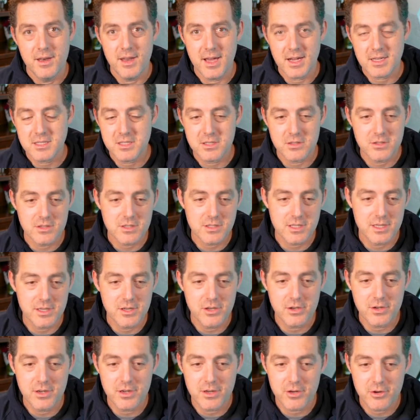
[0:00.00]
Next, it looks like
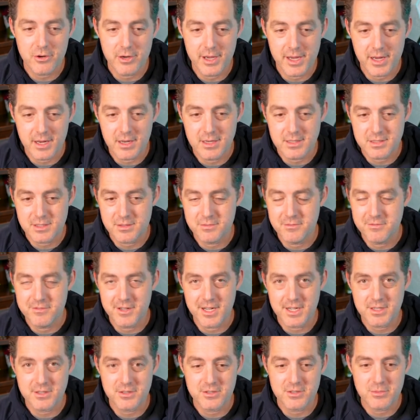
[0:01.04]
you can create custom
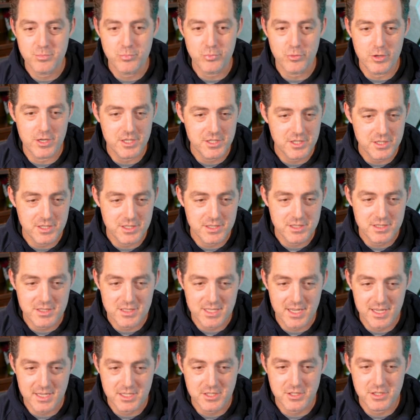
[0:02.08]
vectors, brushes,
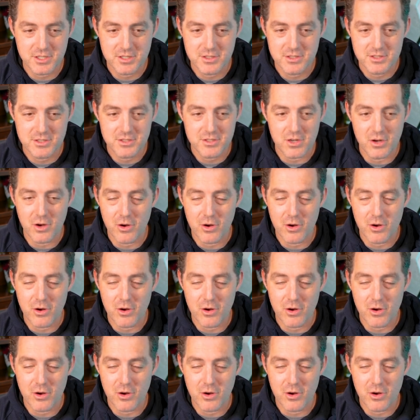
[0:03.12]
textures,